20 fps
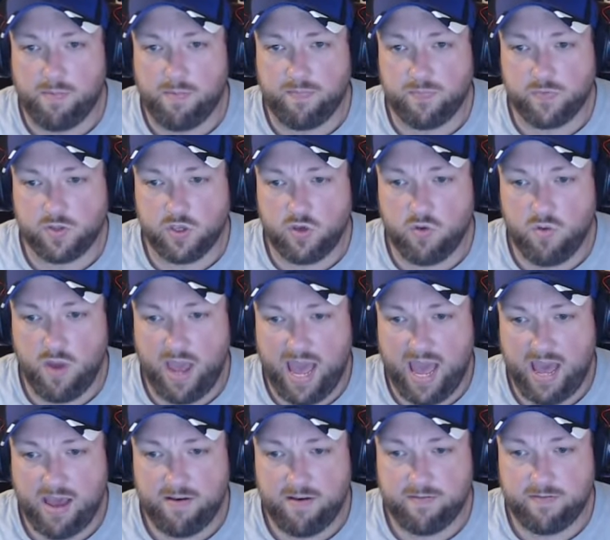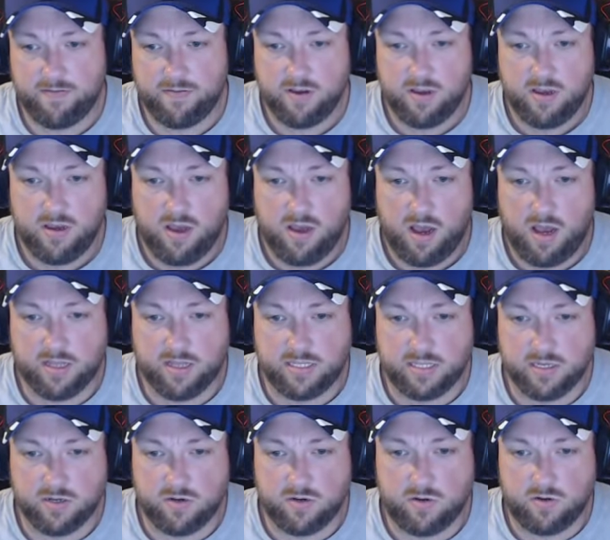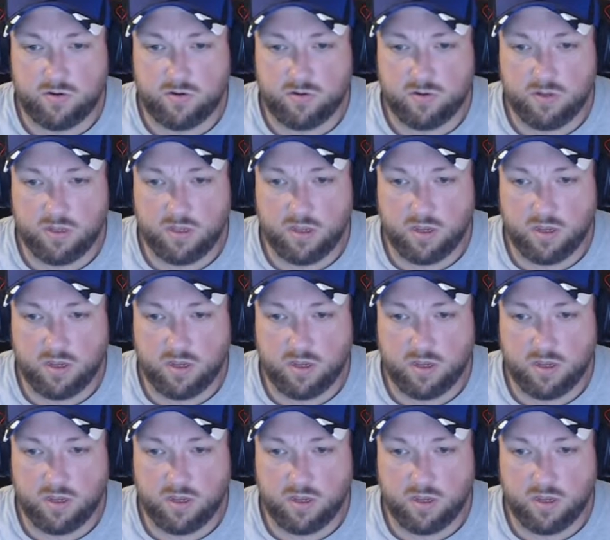you have until